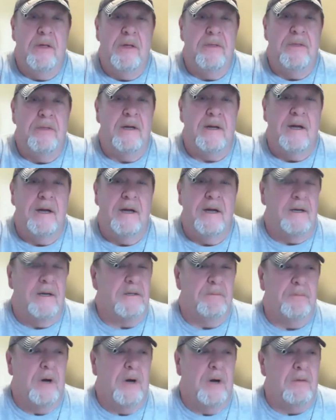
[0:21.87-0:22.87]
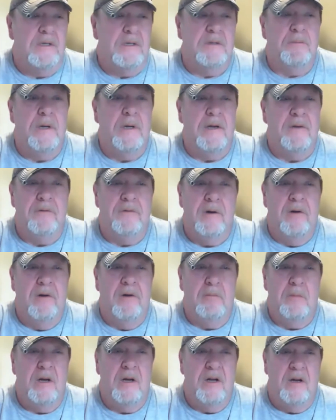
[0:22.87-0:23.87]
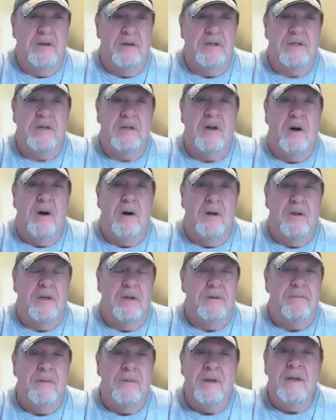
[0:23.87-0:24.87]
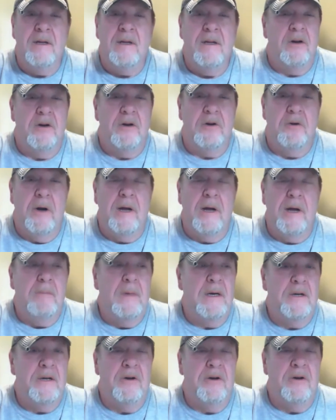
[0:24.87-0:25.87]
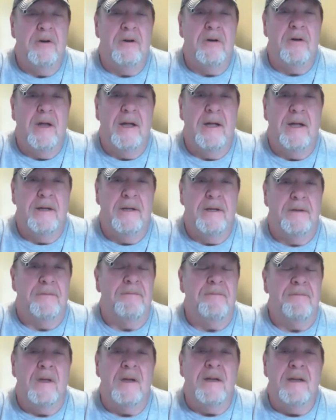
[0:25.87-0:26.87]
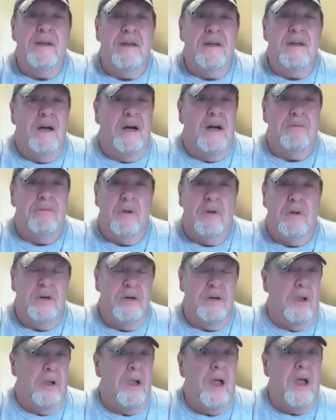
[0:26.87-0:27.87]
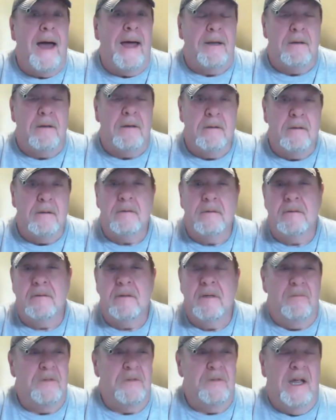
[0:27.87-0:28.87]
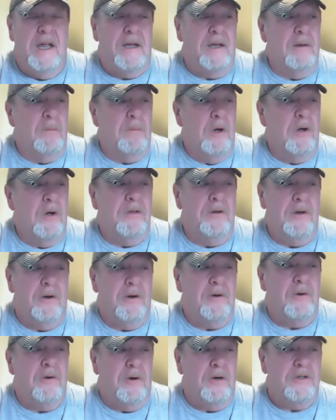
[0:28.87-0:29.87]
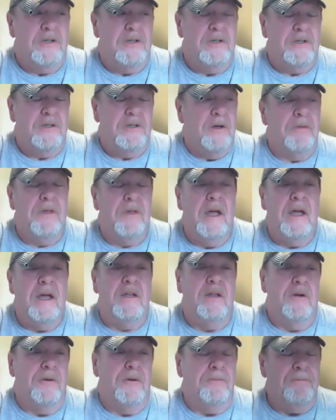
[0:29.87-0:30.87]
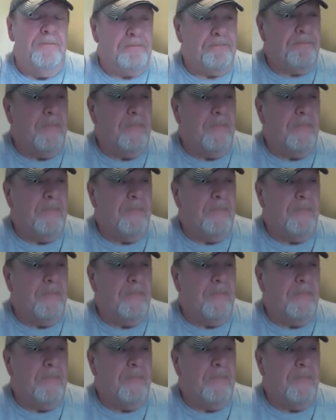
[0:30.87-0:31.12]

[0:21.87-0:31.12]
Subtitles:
I think I can probably speak for everybody on this call, but you're a great mentor, and I've learned a lot from taking both of your courses. So thank you.